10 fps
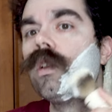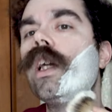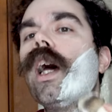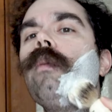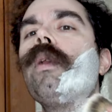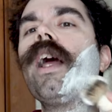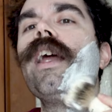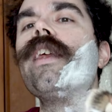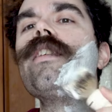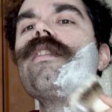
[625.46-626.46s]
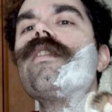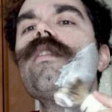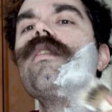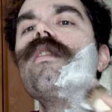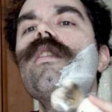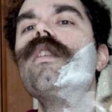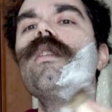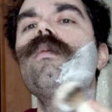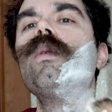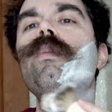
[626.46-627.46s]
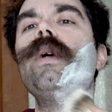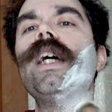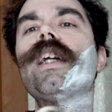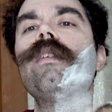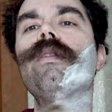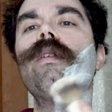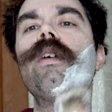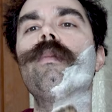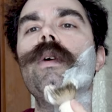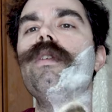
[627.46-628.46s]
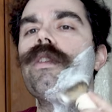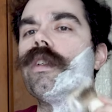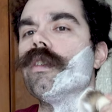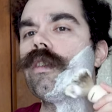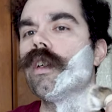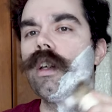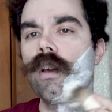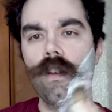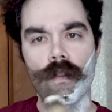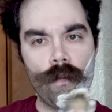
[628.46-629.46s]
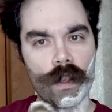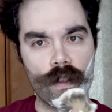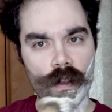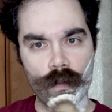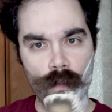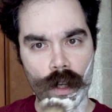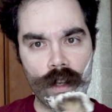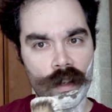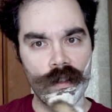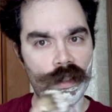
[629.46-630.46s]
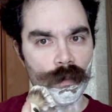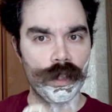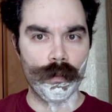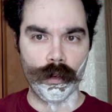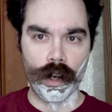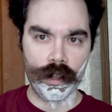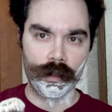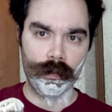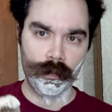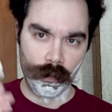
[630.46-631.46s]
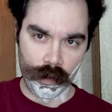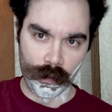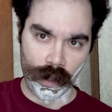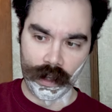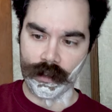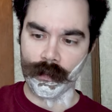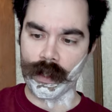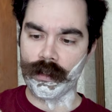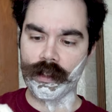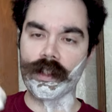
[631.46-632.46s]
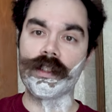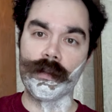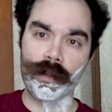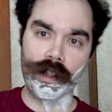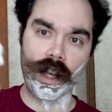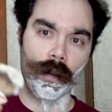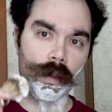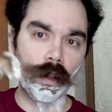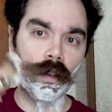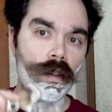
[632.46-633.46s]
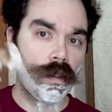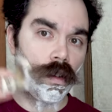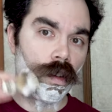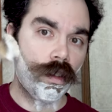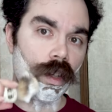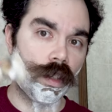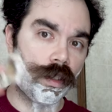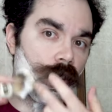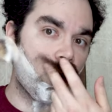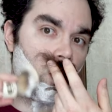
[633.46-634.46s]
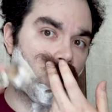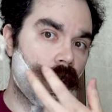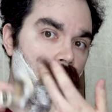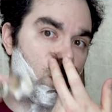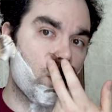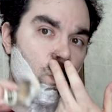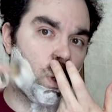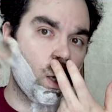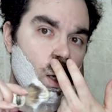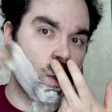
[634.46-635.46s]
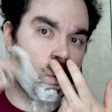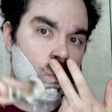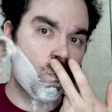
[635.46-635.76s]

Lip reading: I apply this with back and forth motions because that's what my Simpson brush, which is what I use, I've been using a Simpson Commodore, says to do. It says to apply